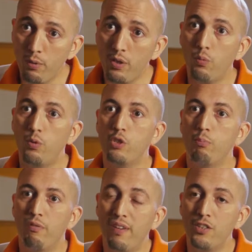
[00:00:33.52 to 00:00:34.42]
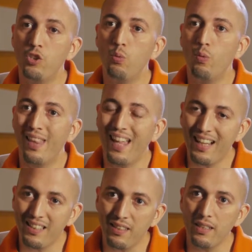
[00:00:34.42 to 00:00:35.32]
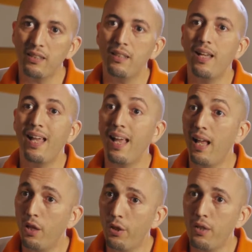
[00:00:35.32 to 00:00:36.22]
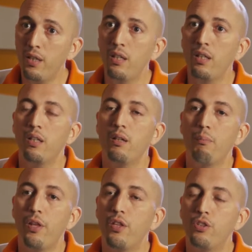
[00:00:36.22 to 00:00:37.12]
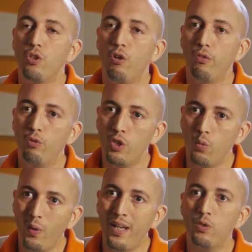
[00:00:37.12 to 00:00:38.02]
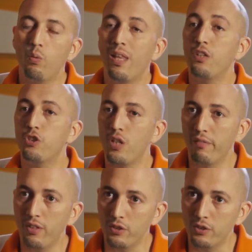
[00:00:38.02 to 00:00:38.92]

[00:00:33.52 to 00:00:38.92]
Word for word: book which provides you with excellent, healthy methods of losing weight without starving